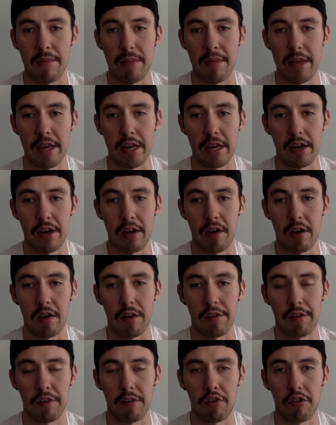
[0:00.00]
they could
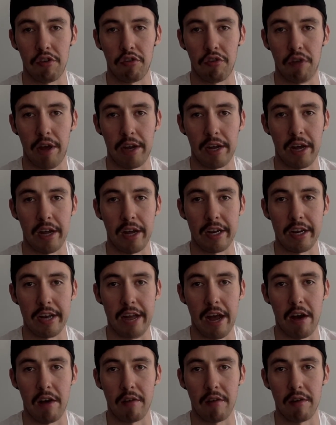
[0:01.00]
also just try cutting
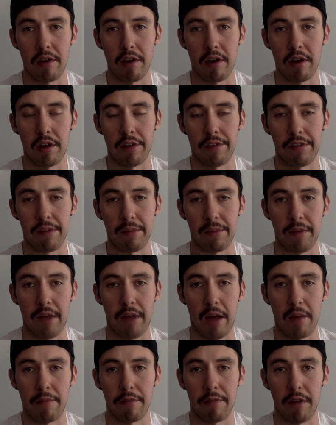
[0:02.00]
down on some
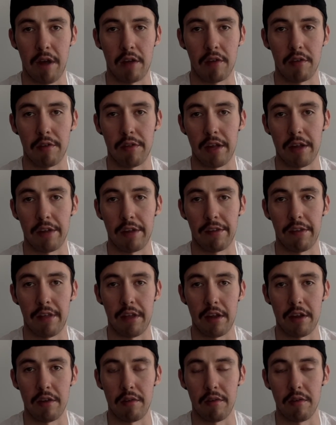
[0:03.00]
time for other things that they
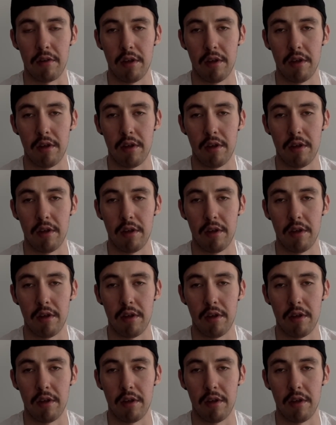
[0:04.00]
do.